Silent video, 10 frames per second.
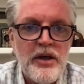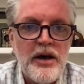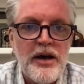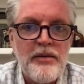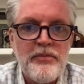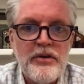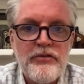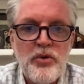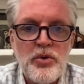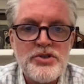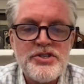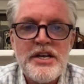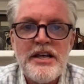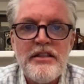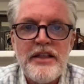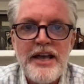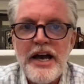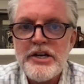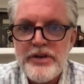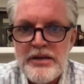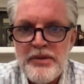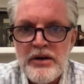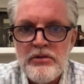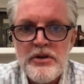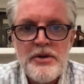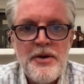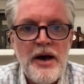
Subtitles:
Of course, they got your email.